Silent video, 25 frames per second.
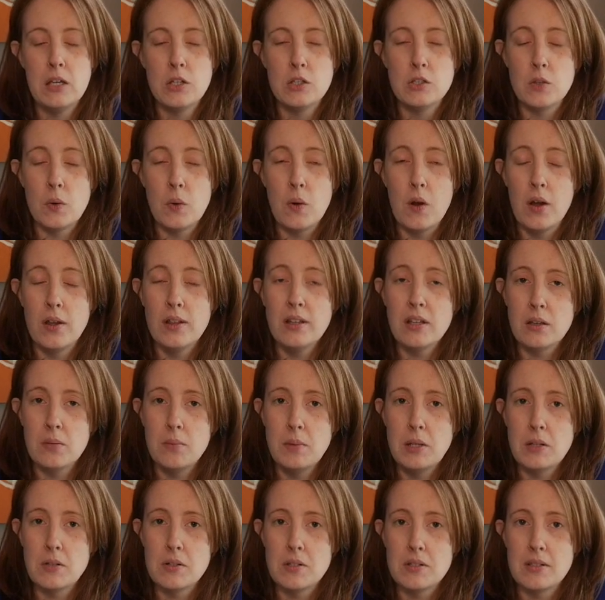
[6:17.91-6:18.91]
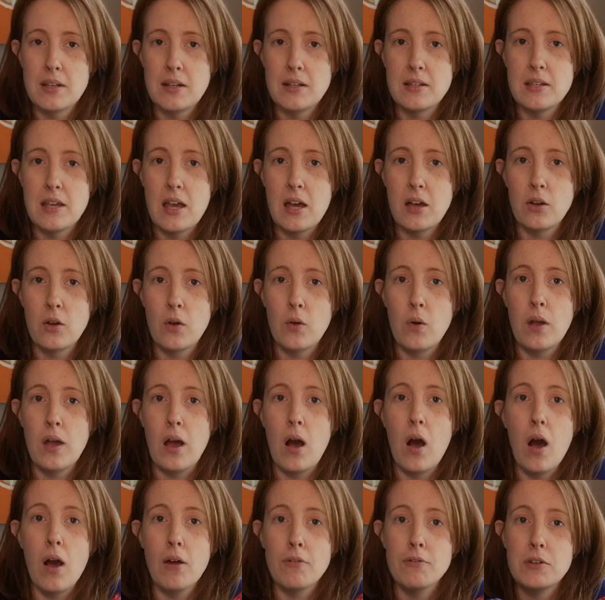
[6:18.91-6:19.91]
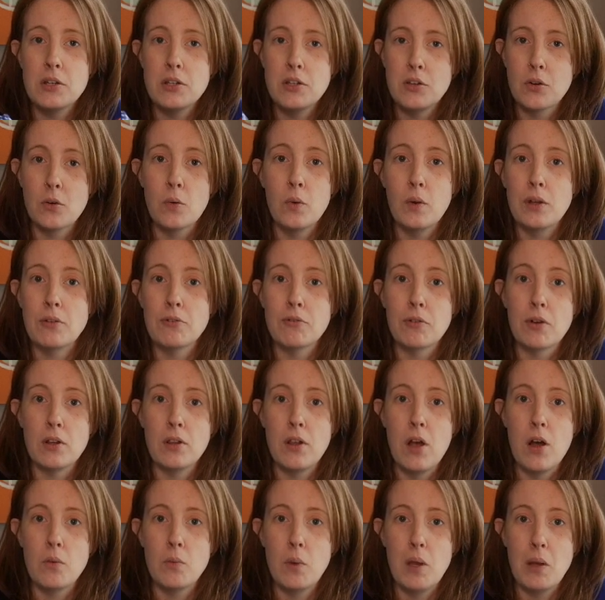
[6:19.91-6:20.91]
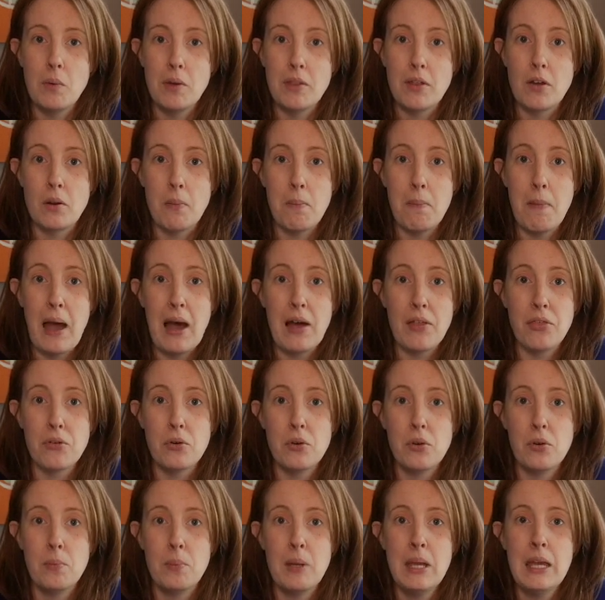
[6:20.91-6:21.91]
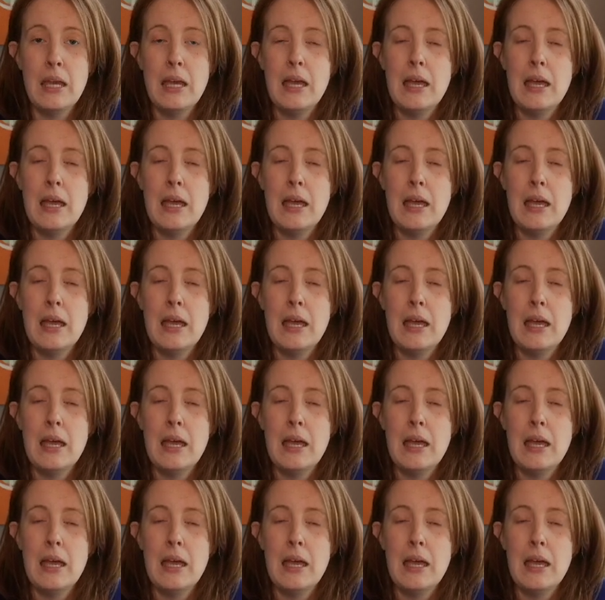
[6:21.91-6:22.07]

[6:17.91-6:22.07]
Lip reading: So on the Camino de Santiago, often you're going for a long way without a bathroom,